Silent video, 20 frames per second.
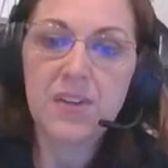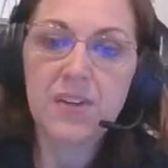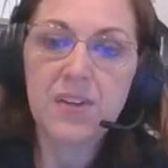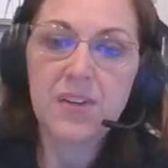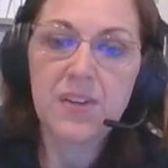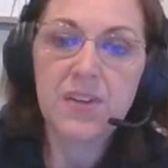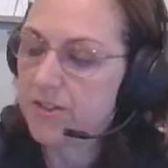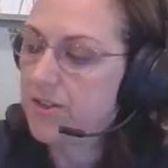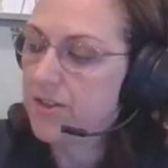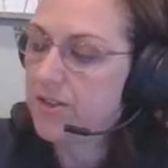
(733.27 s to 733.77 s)

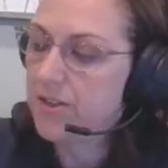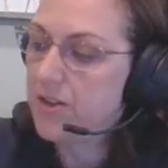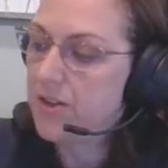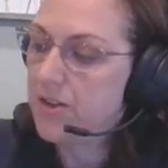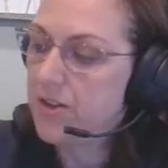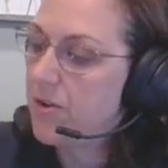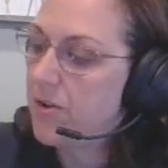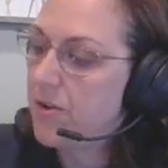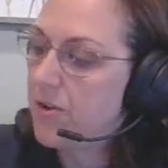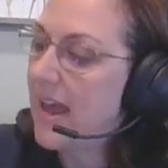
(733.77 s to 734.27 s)
So
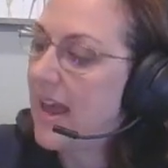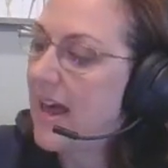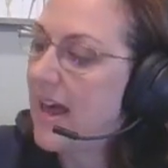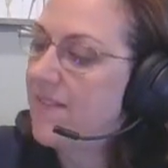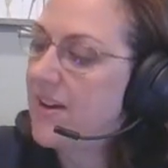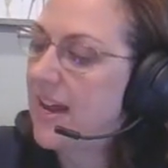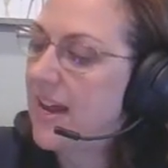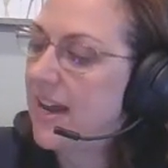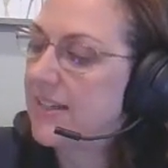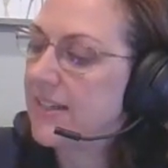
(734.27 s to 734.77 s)
I have
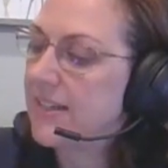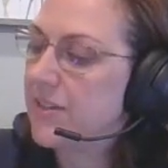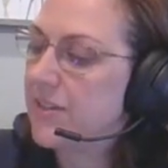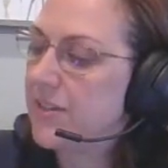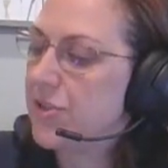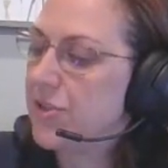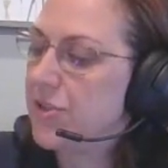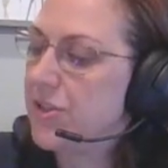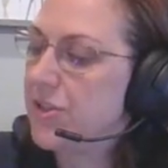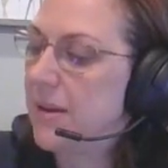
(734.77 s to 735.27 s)
an
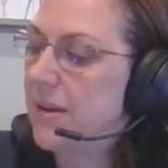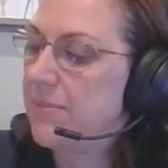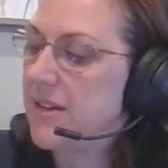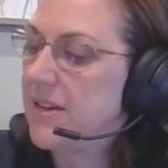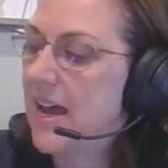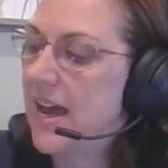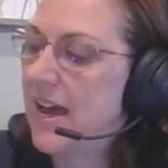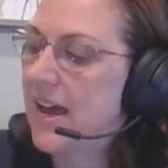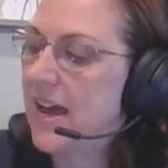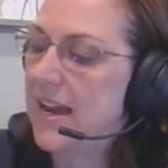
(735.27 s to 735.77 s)
x-intercept
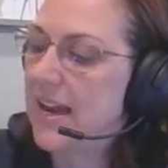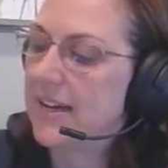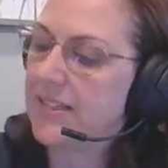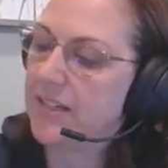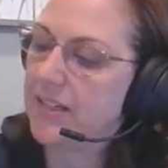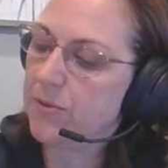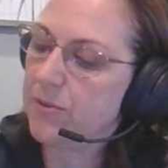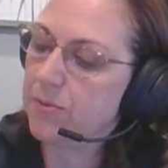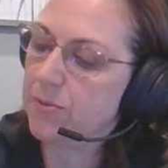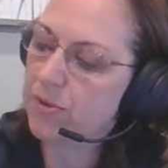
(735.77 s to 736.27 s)
at x
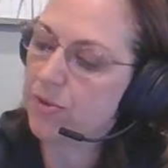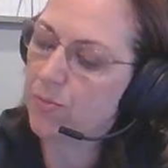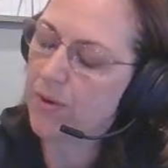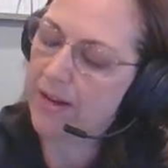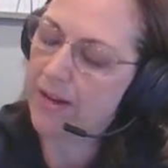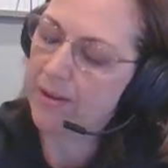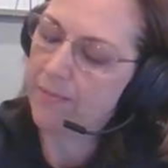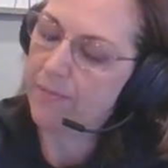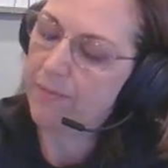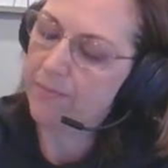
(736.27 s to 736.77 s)
equals
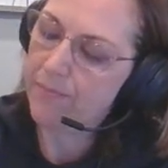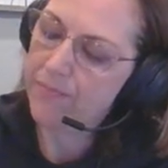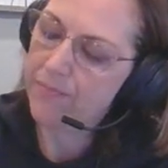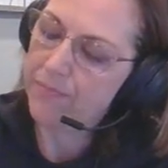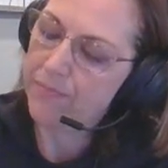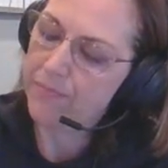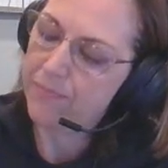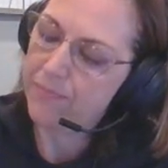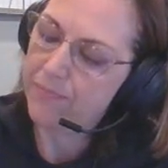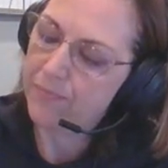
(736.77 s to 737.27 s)
three.
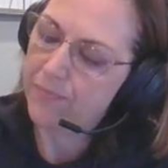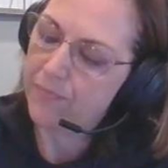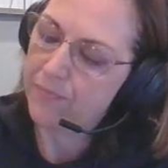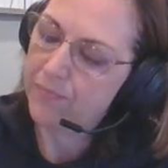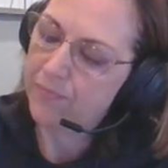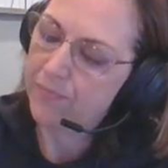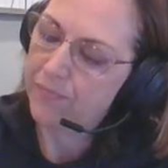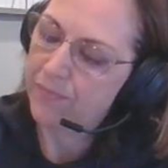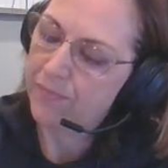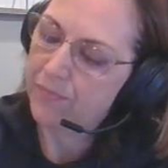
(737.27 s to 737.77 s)

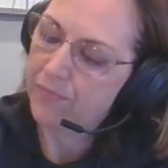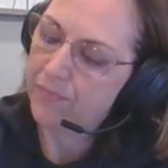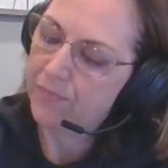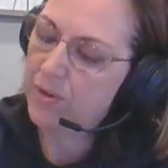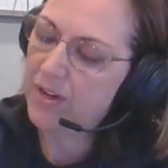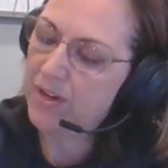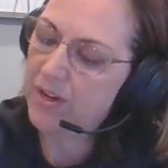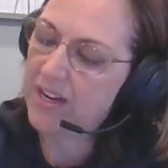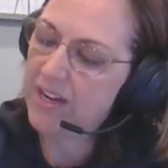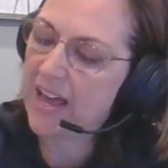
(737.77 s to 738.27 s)

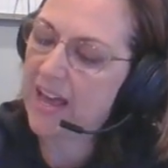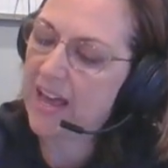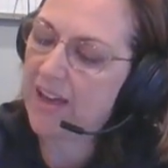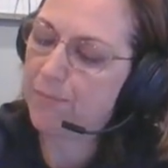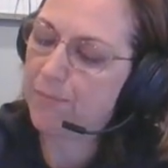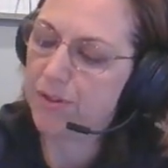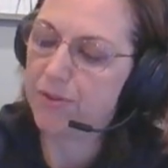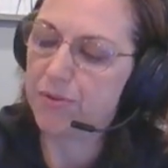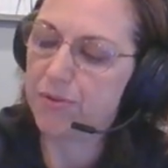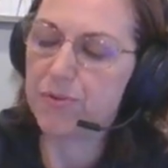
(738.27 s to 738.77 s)
We didn't have
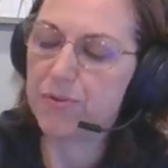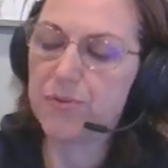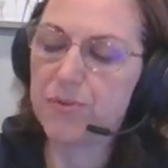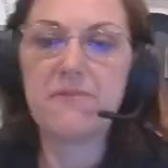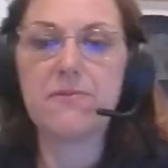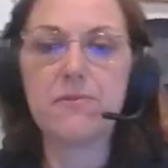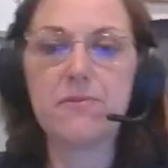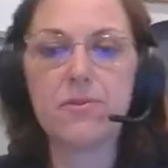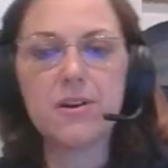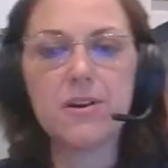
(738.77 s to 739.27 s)
one of those
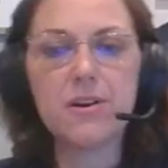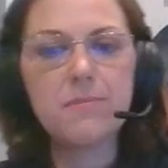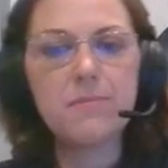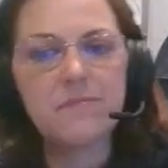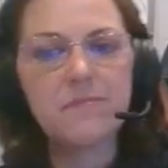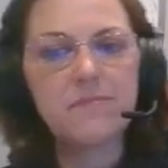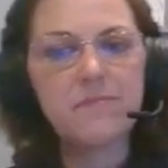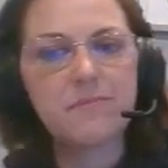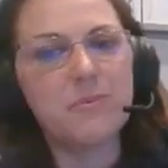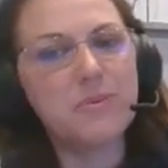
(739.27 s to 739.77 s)
before,
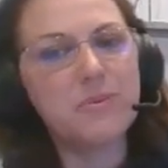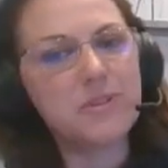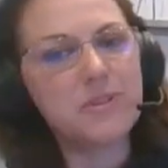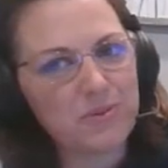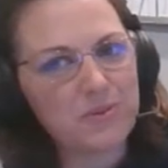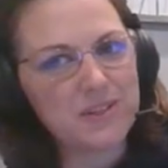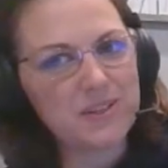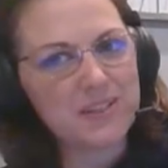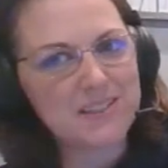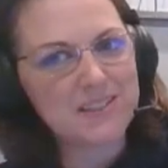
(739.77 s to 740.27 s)
but we
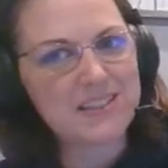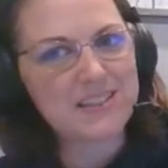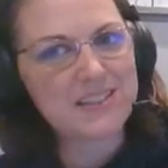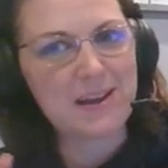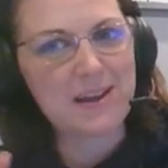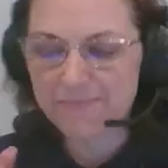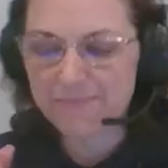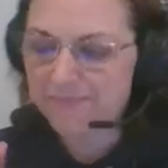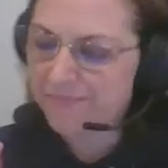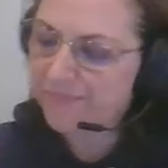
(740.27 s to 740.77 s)
do this time.
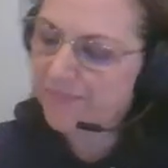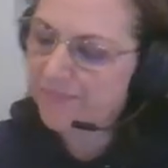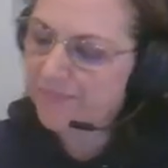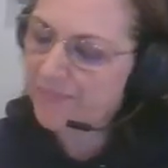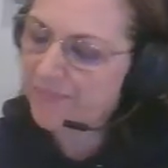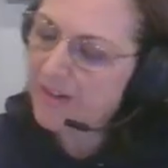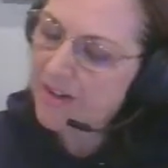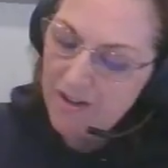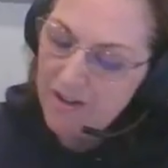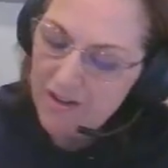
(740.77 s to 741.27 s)

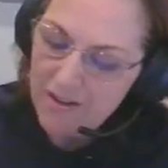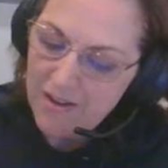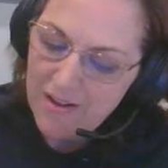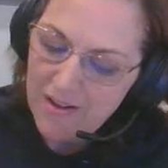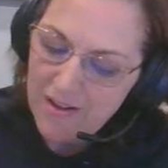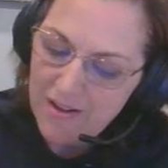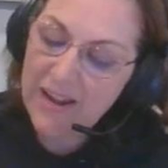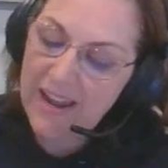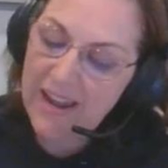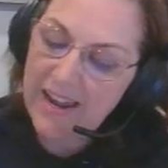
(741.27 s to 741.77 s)

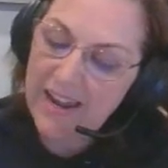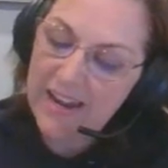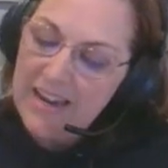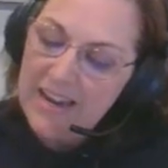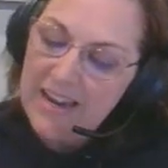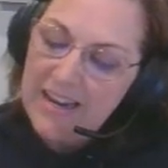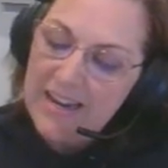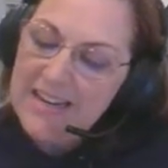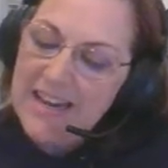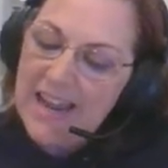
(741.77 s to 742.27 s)
Okay,
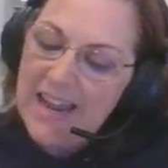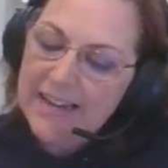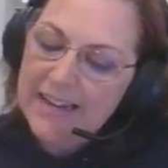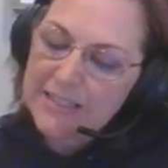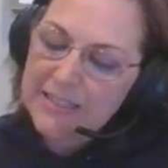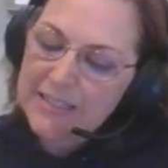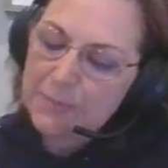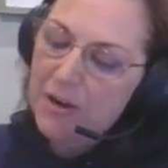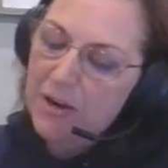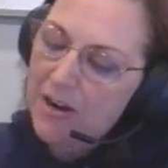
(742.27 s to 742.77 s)

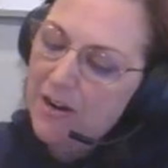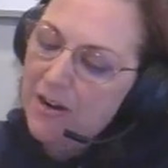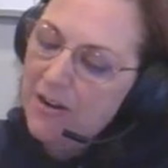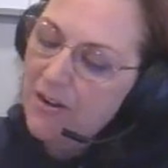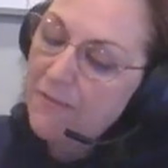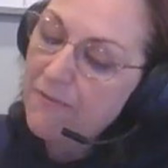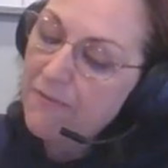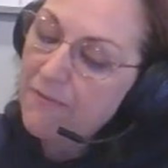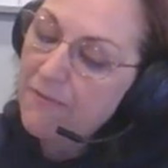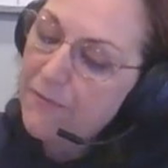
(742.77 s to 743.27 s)
next part,
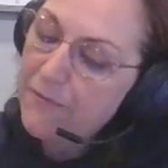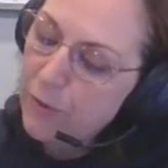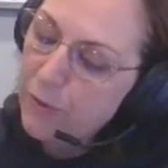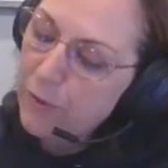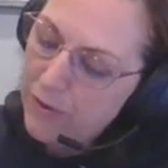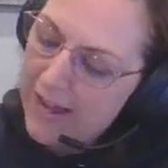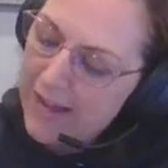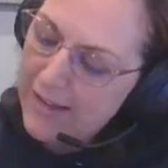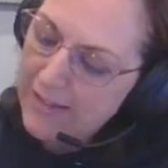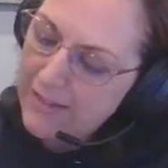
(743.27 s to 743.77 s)

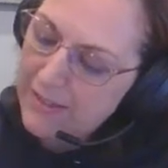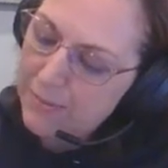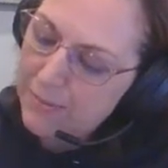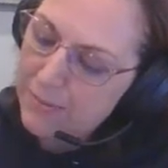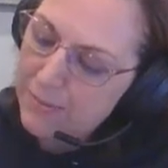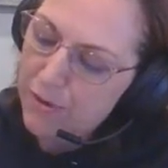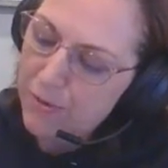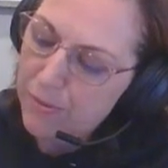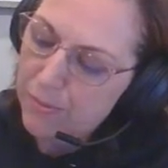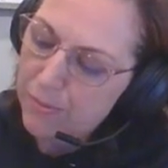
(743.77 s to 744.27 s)
vertical
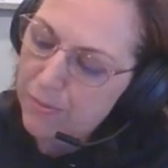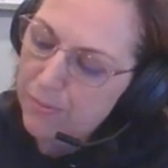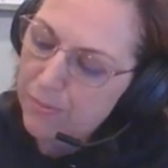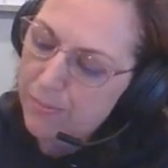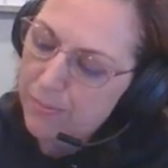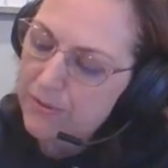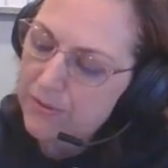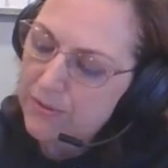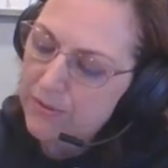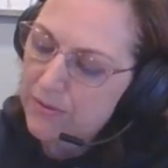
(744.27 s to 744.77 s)

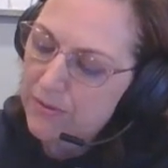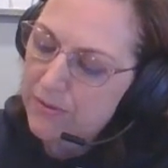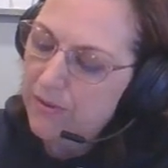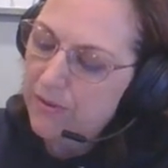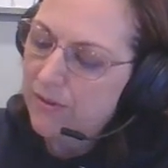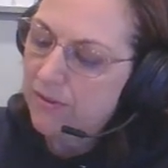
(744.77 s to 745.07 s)
asymptotes.